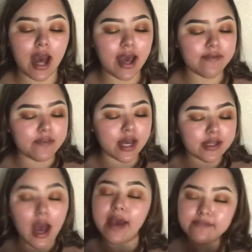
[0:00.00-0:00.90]

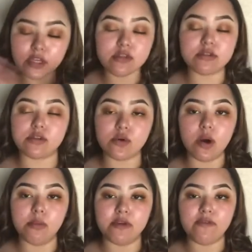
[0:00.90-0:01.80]
I've used
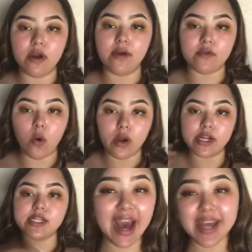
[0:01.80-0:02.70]
Duo before, of
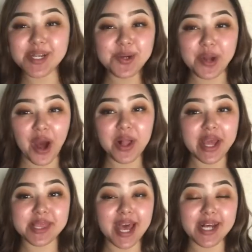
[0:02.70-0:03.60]
course. I do not
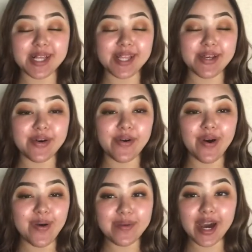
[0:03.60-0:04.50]
like that glue.
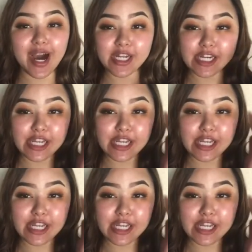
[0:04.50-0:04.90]
Oh my gosh.